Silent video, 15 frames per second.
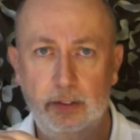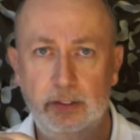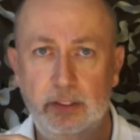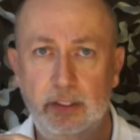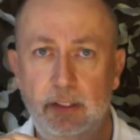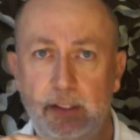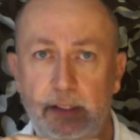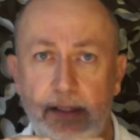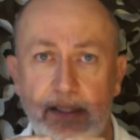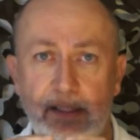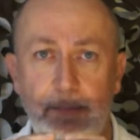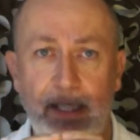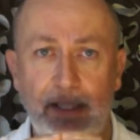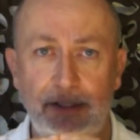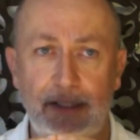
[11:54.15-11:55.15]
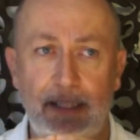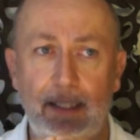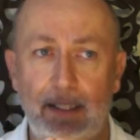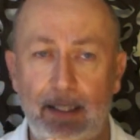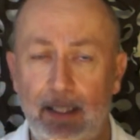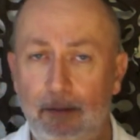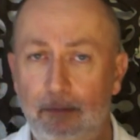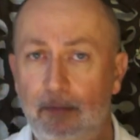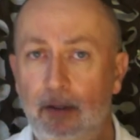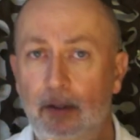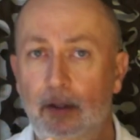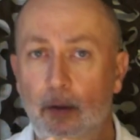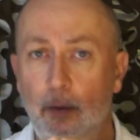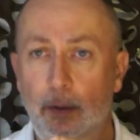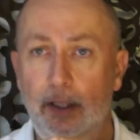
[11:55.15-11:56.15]
So you dispatch that game
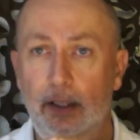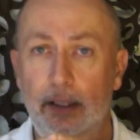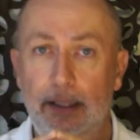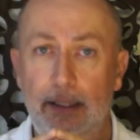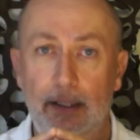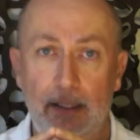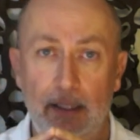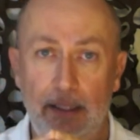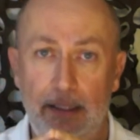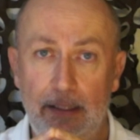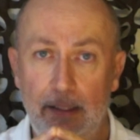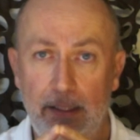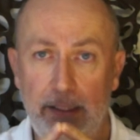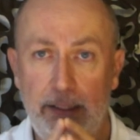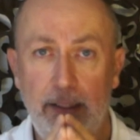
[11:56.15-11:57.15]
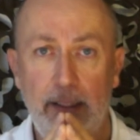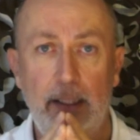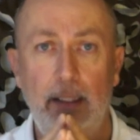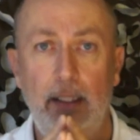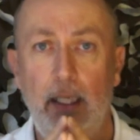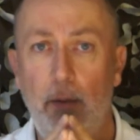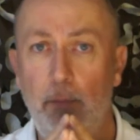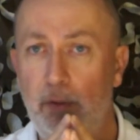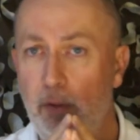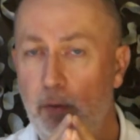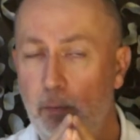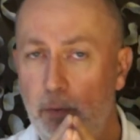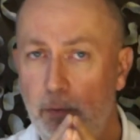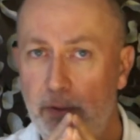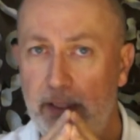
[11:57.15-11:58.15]
quickly, cleanly, and we're
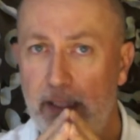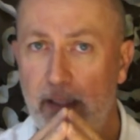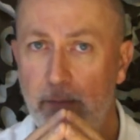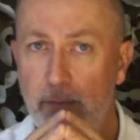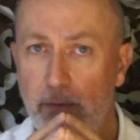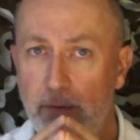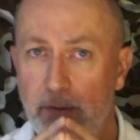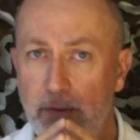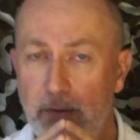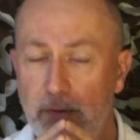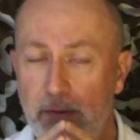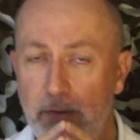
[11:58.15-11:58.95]
not wounding animals.